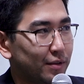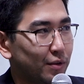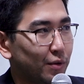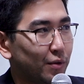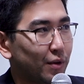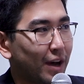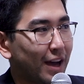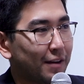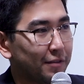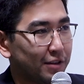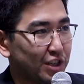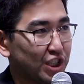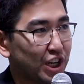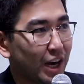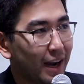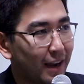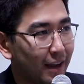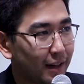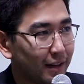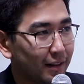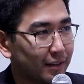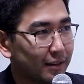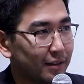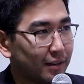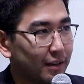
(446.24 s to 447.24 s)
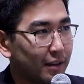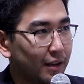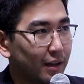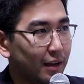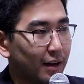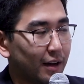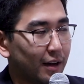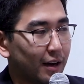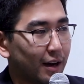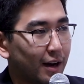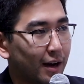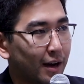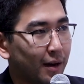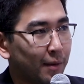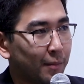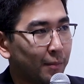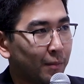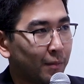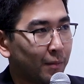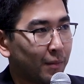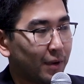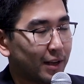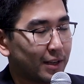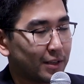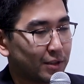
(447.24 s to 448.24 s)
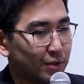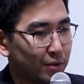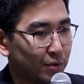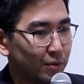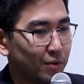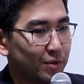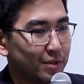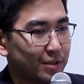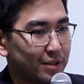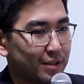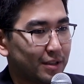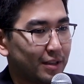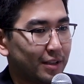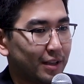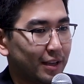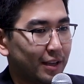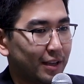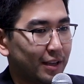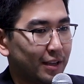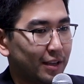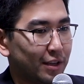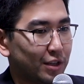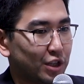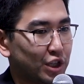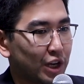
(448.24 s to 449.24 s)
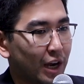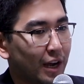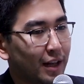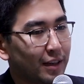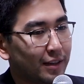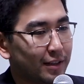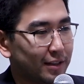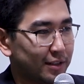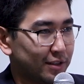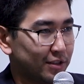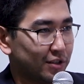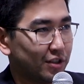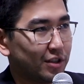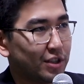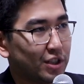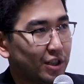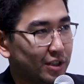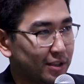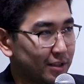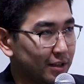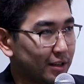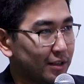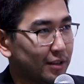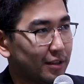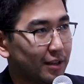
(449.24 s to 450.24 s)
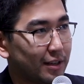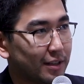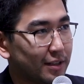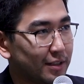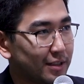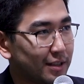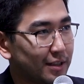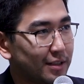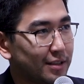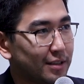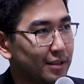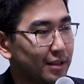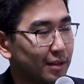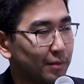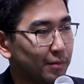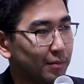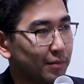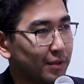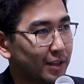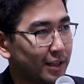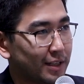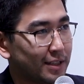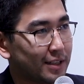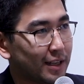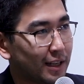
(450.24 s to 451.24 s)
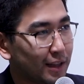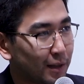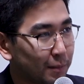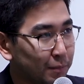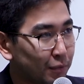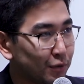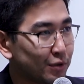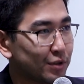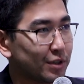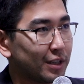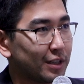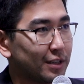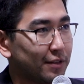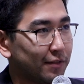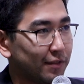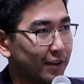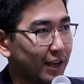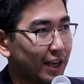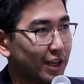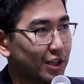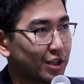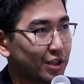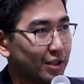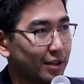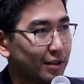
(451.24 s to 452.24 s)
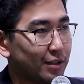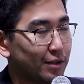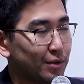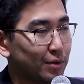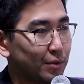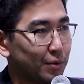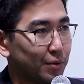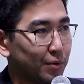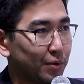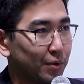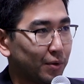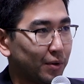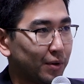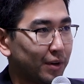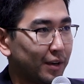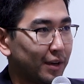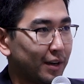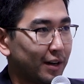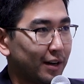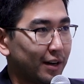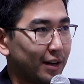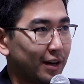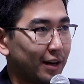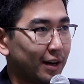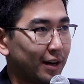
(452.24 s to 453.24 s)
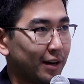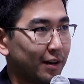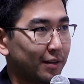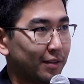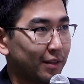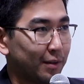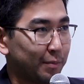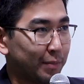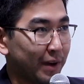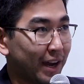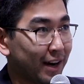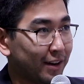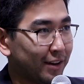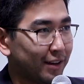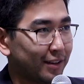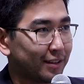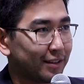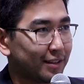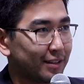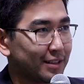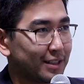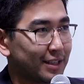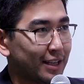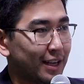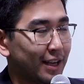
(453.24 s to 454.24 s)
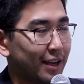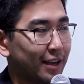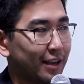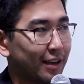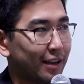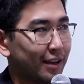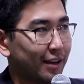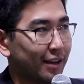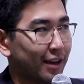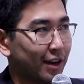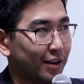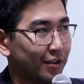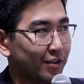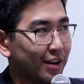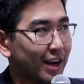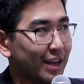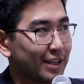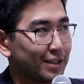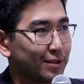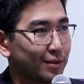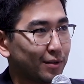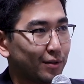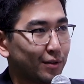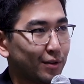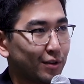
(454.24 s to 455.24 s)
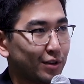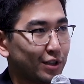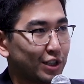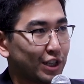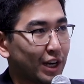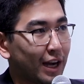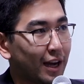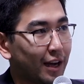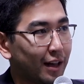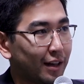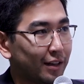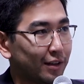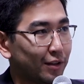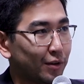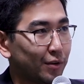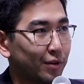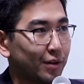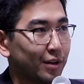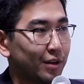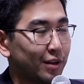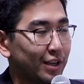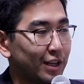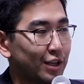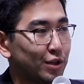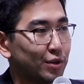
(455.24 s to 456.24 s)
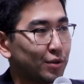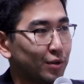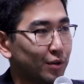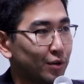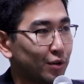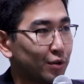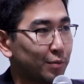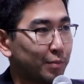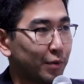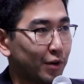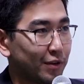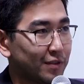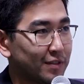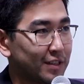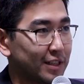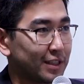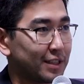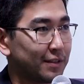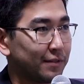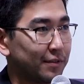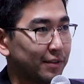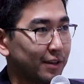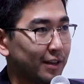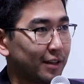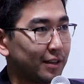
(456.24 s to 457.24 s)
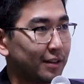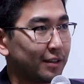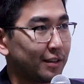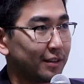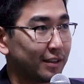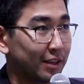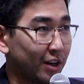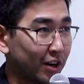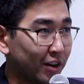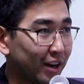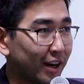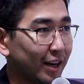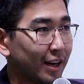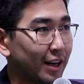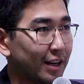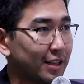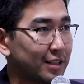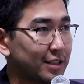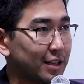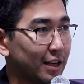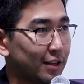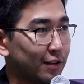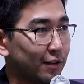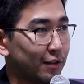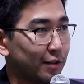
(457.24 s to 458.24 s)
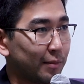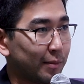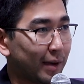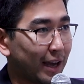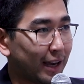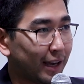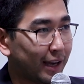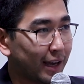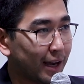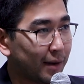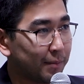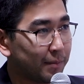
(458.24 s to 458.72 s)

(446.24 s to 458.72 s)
have a child, as soon as the child is registered in the system, they send a push notification to the parent saying, "Congrats on your child! You can issue your birth certificate directly inside of the bank app."